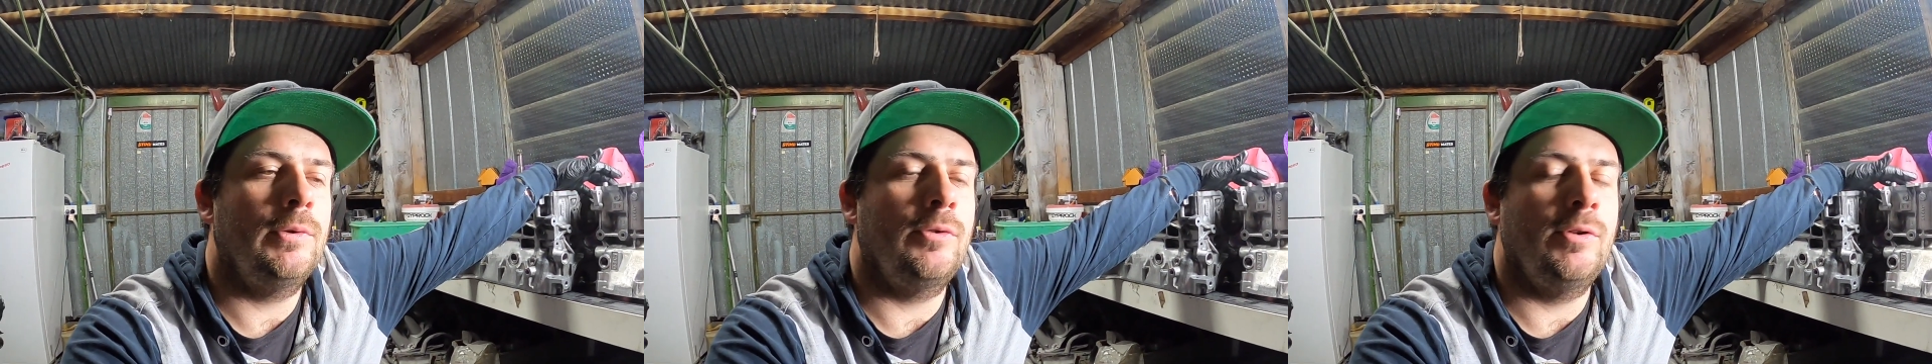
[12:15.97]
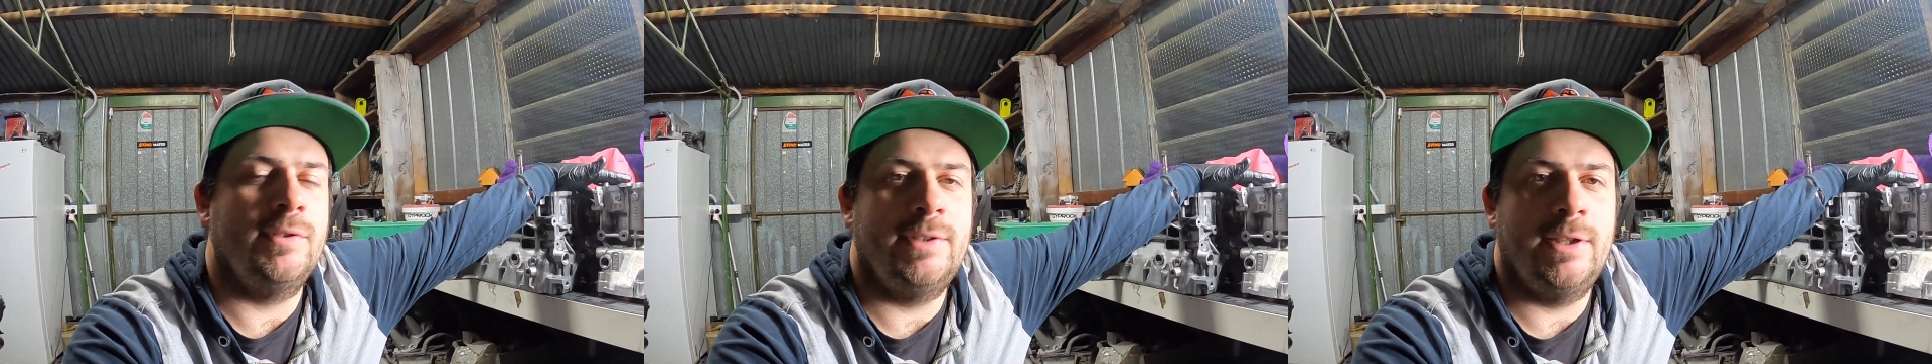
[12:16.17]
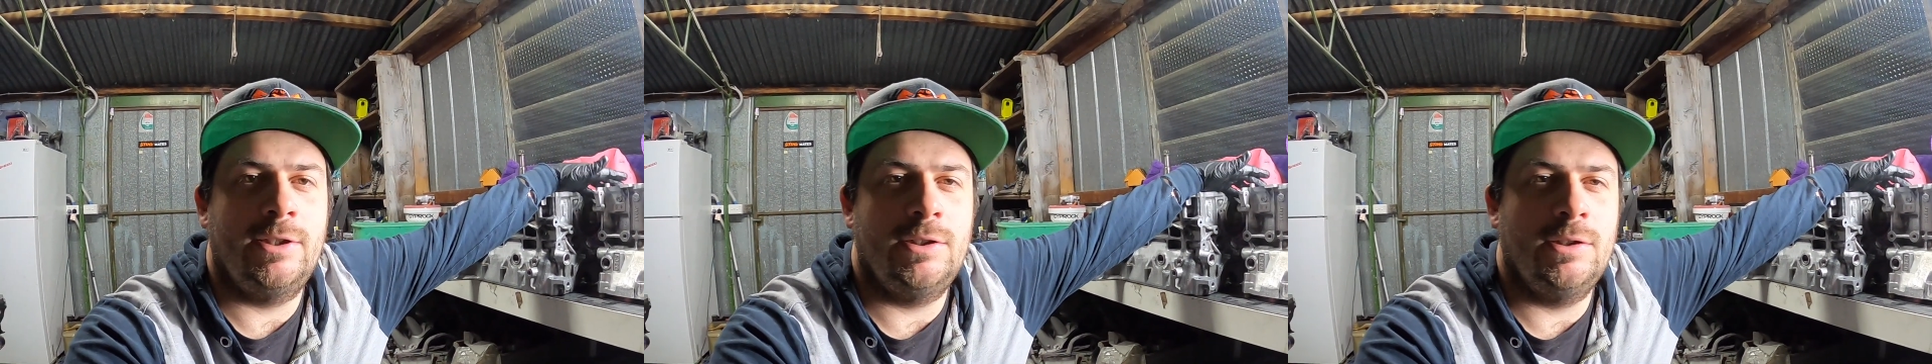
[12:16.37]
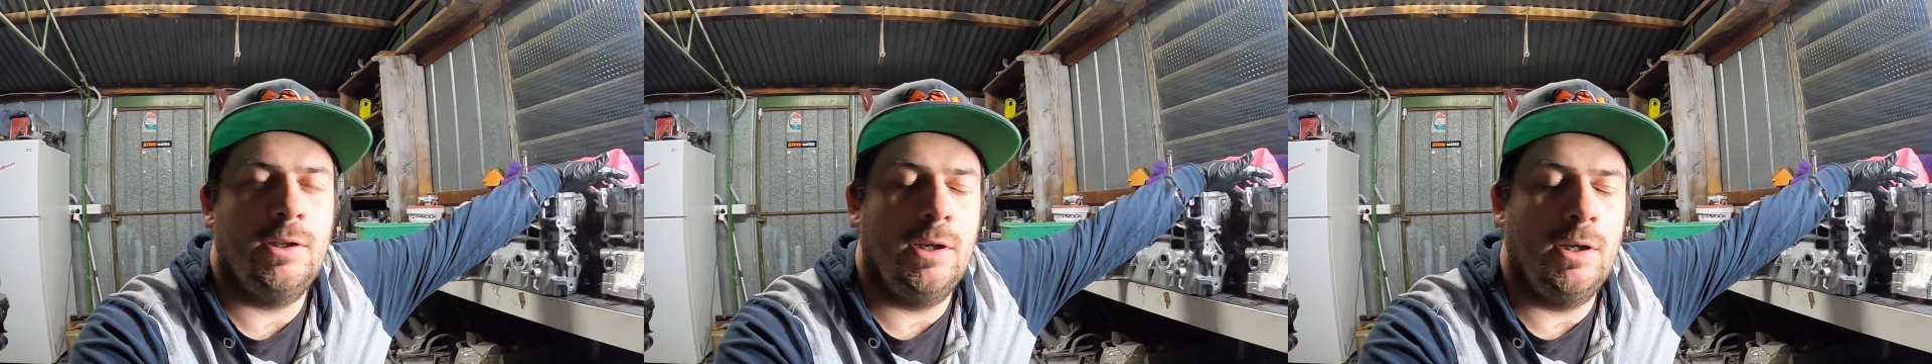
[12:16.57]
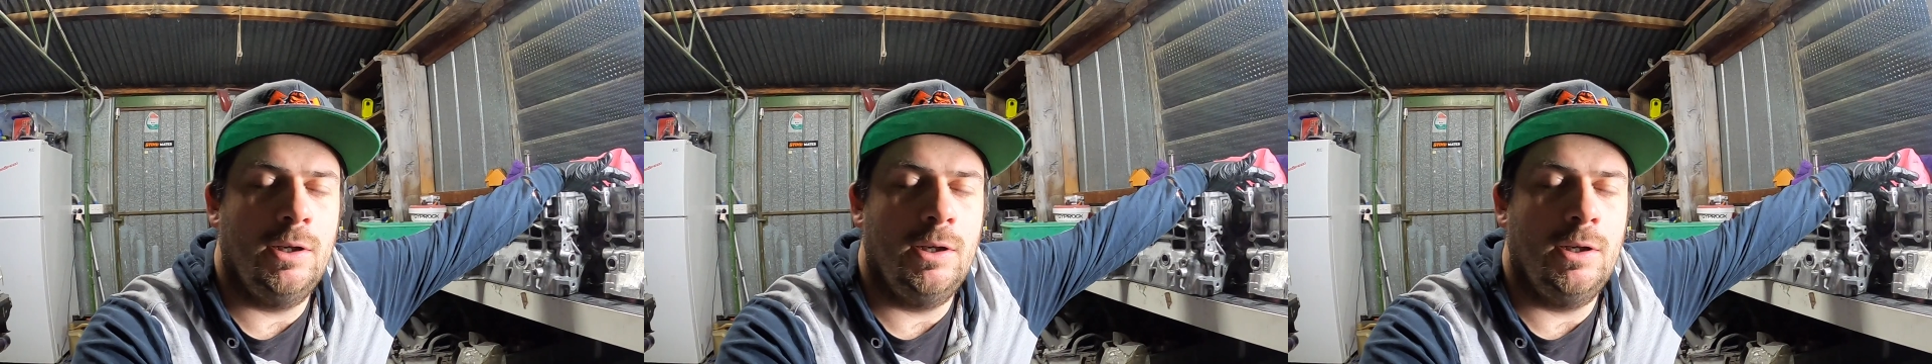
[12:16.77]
cross section